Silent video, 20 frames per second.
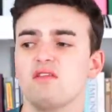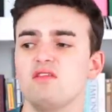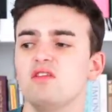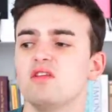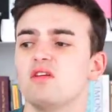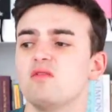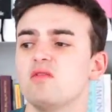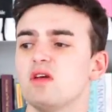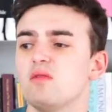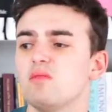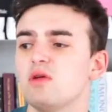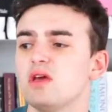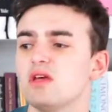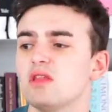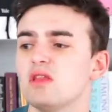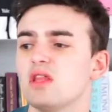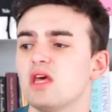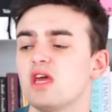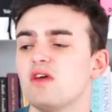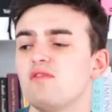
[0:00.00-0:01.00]
You know what I
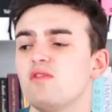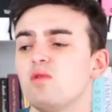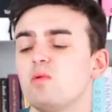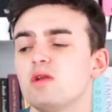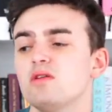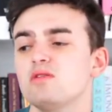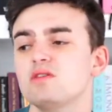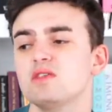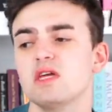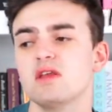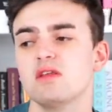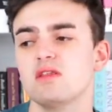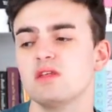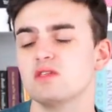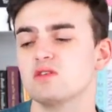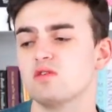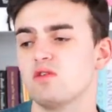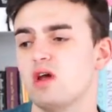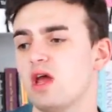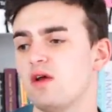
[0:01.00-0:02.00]
mean? Like, if you understand it,
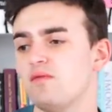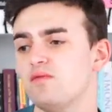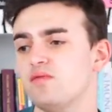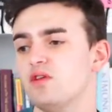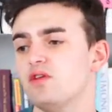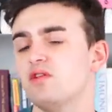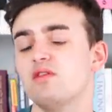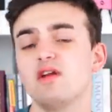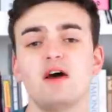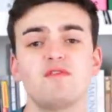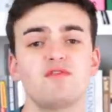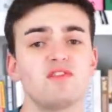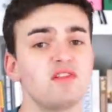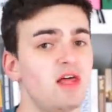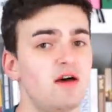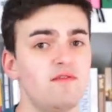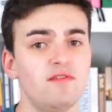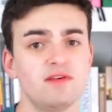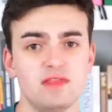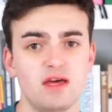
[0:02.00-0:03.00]
that's great. You don't have to
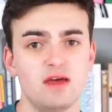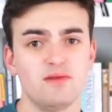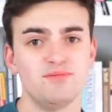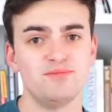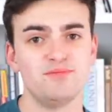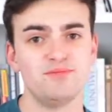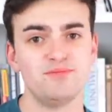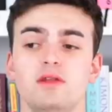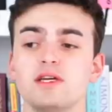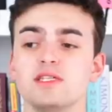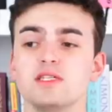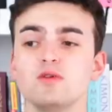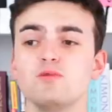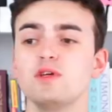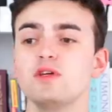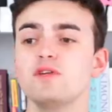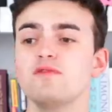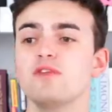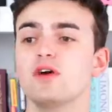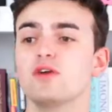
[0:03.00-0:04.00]
love it then. Next up,
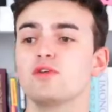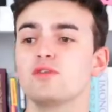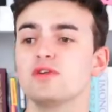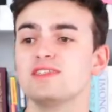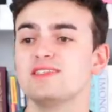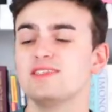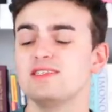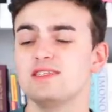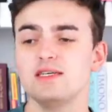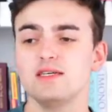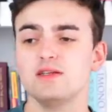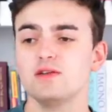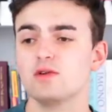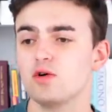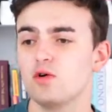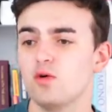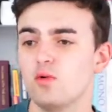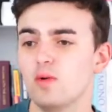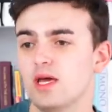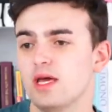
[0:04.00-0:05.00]
we have Christine
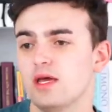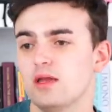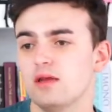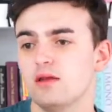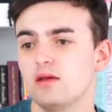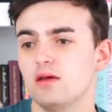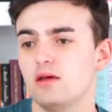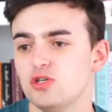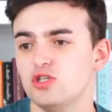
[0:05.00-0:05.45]
Quinn.